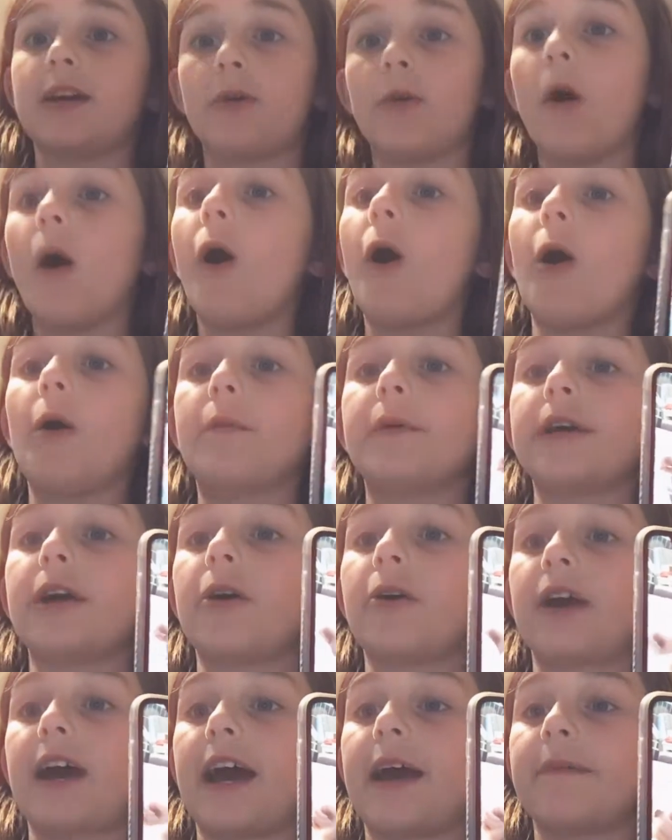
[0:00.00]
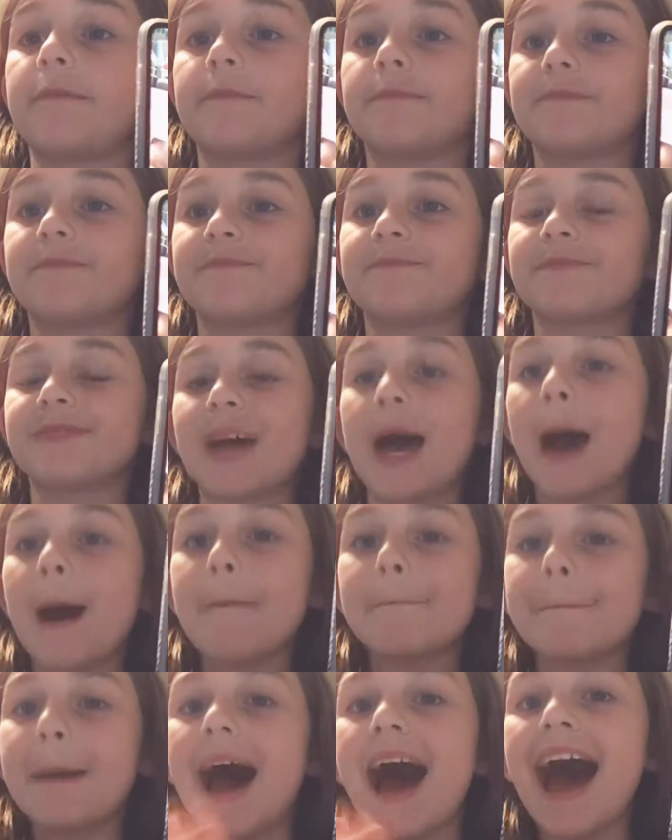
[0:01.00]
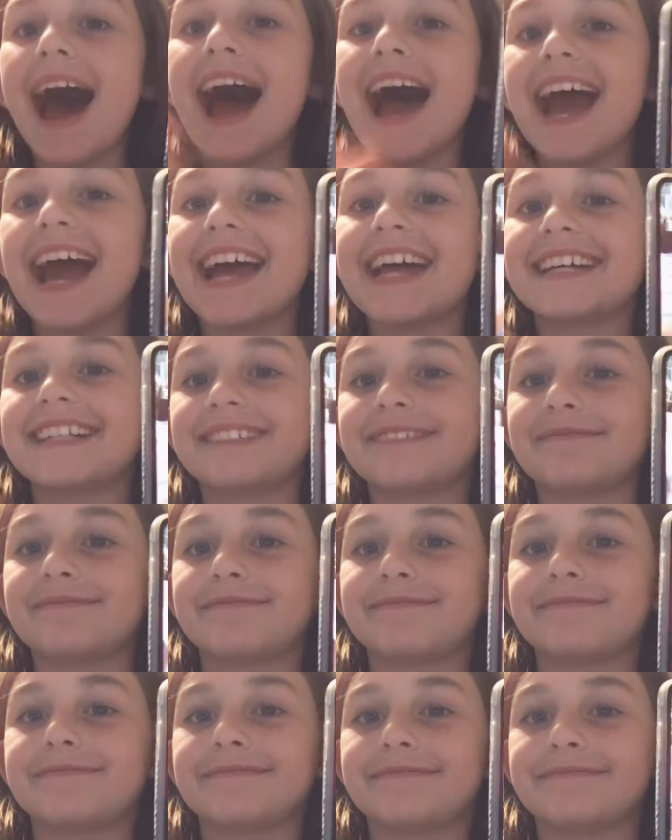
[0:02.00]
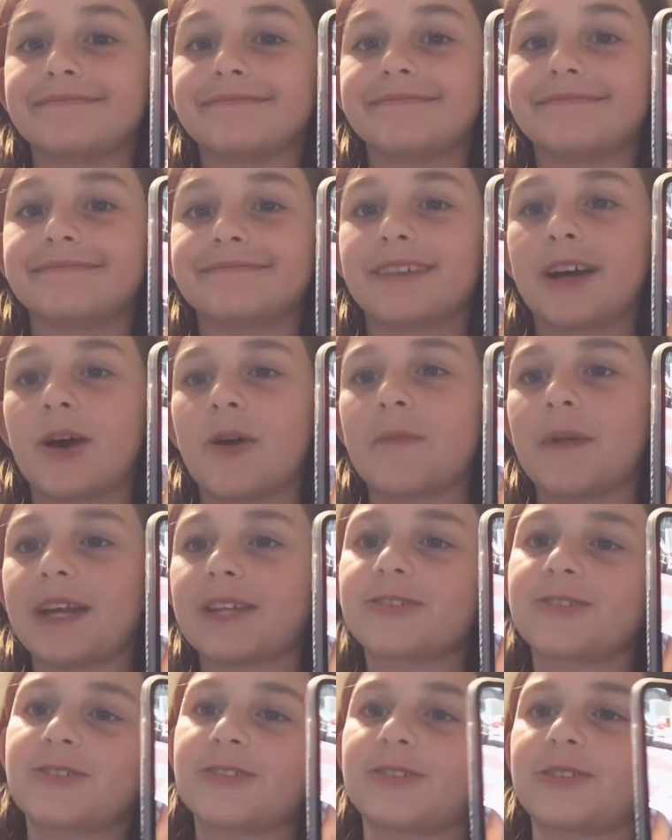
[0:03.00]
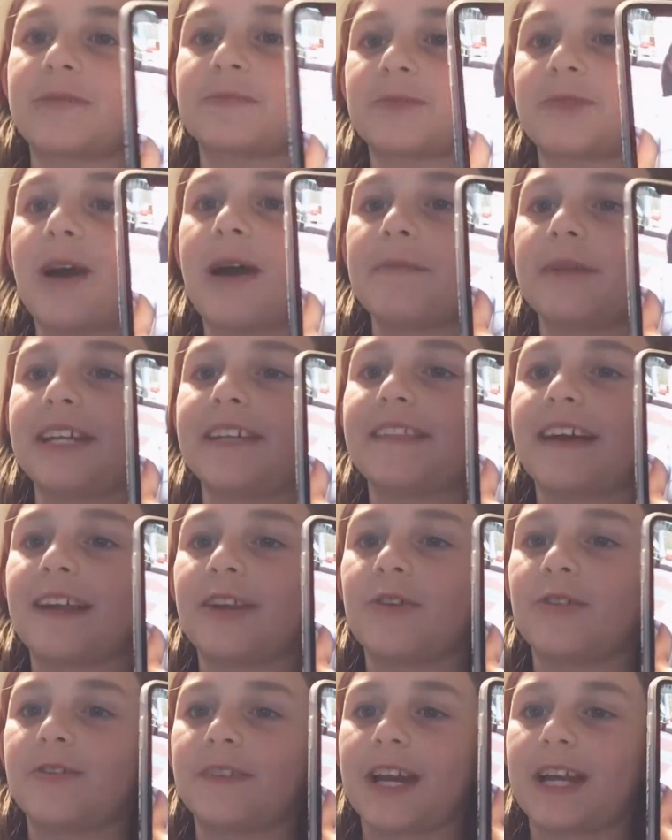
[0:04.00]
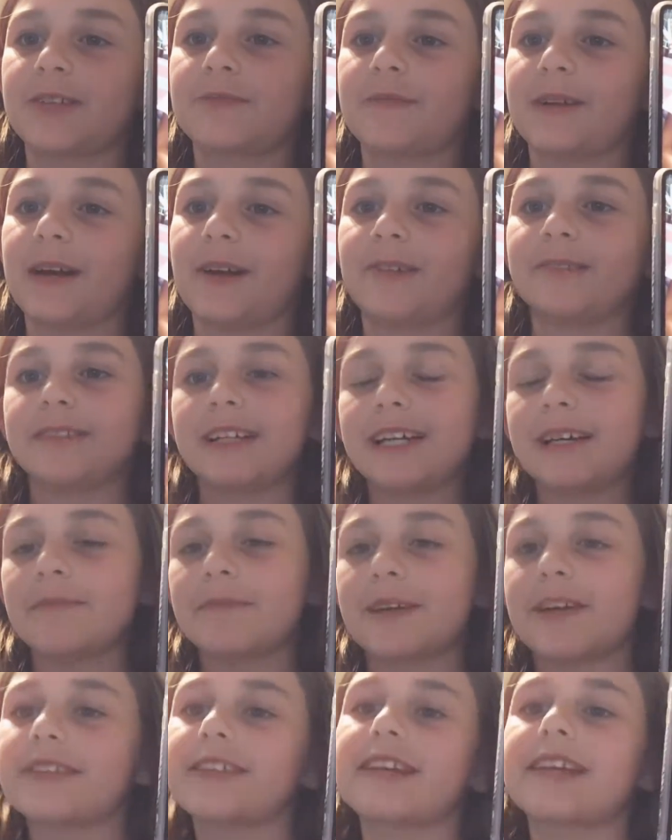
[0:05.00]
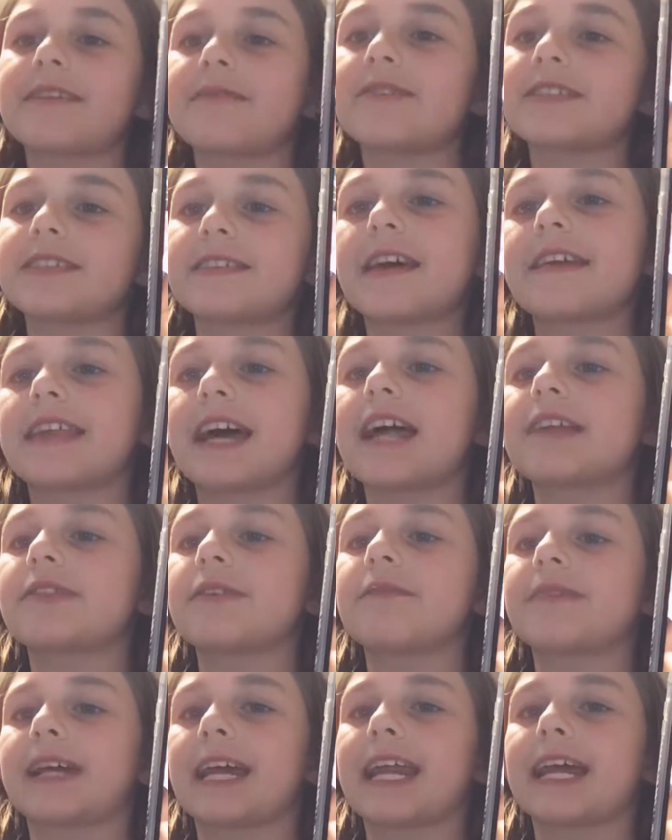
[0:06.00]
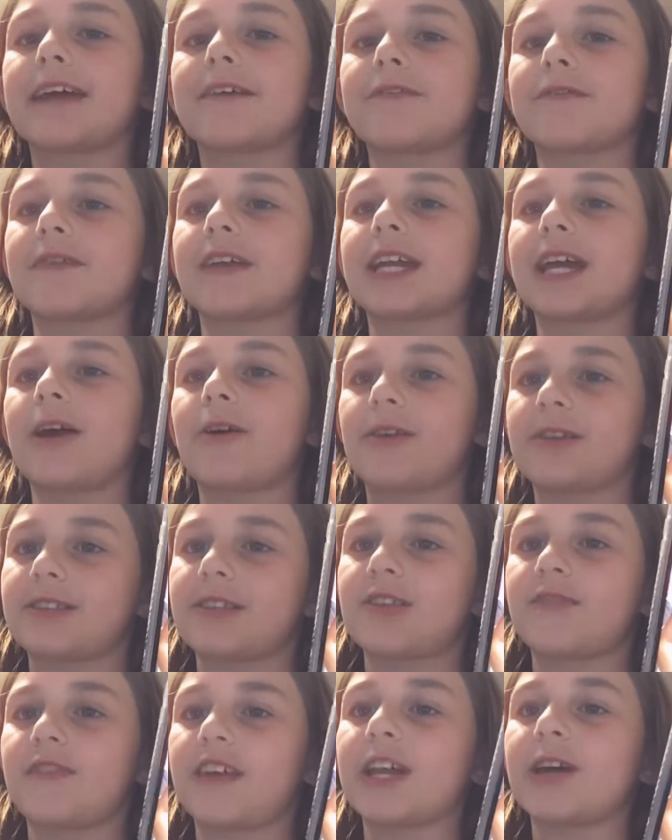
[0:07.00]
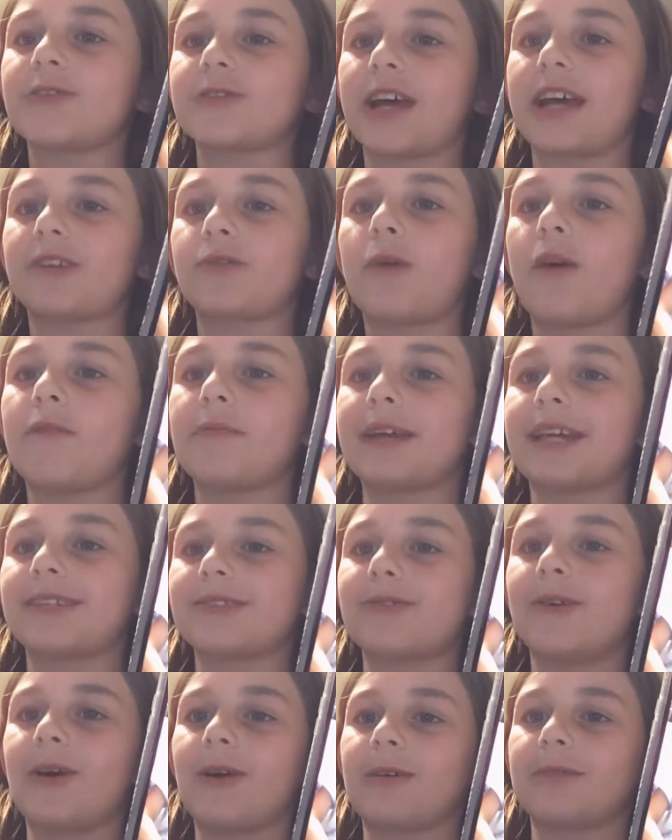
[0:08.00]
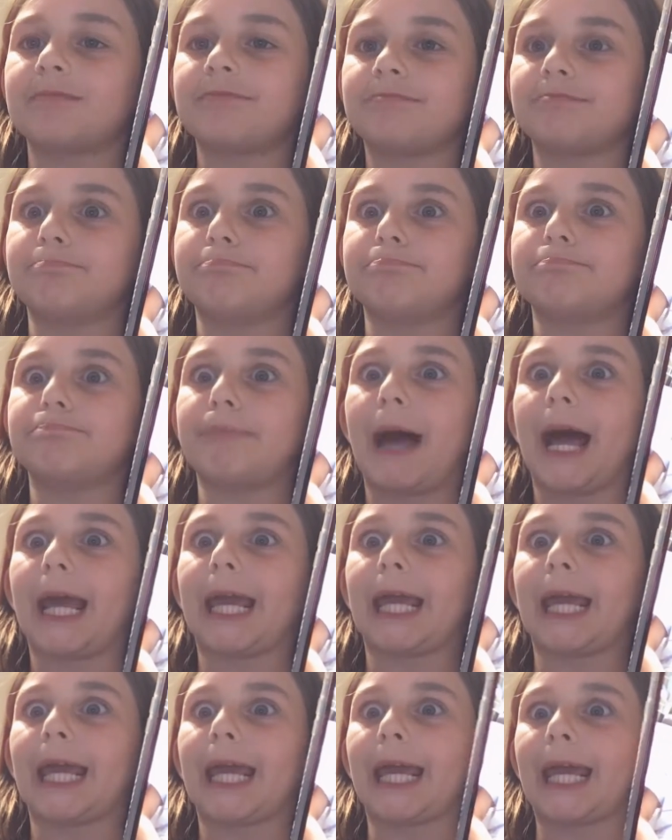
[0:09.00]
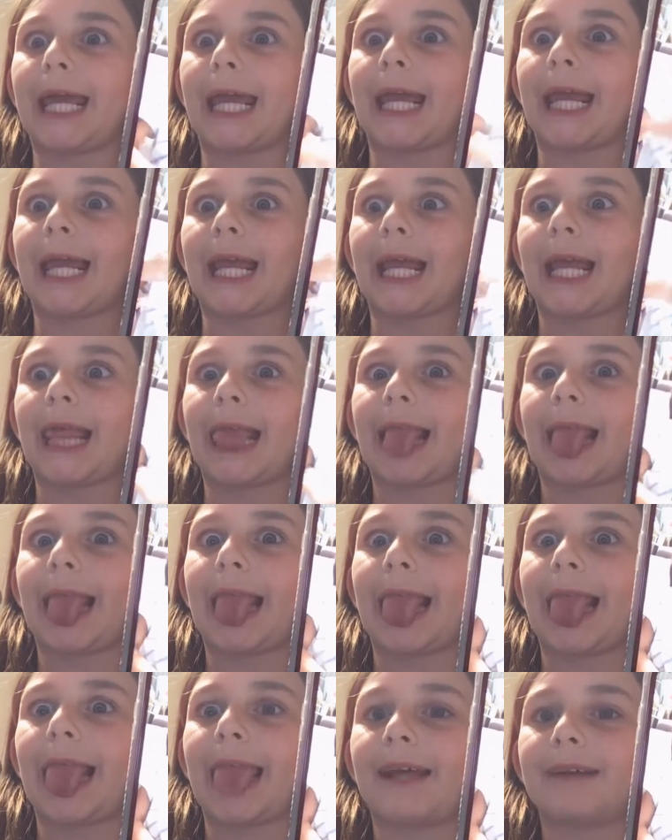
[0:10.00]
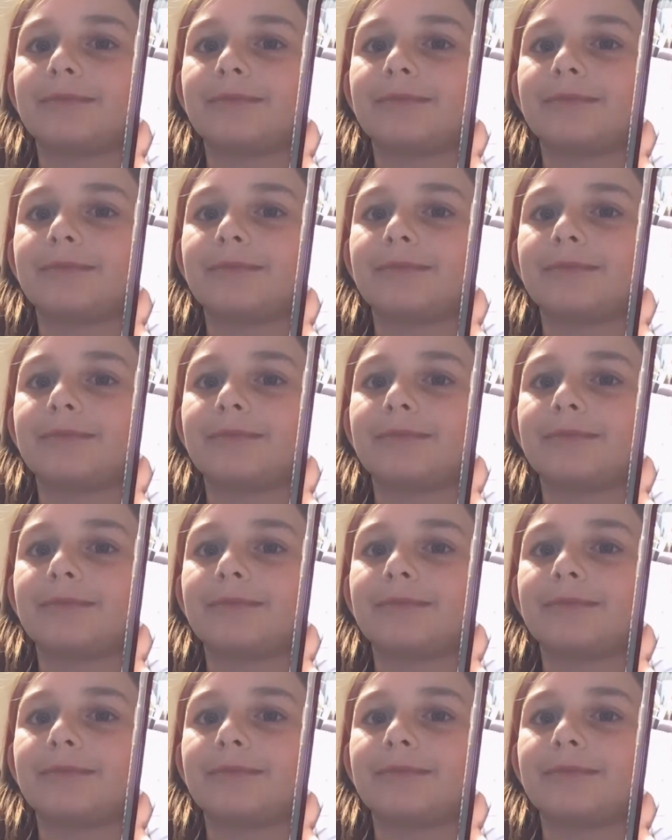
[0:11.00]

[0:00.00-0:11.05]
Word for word: It will all be okay. Bye. Oh, make sure to subscribe and hit that notification bell because I didn't say that at the beginning of the video because this video is like 12 minutes long. Bye. And like.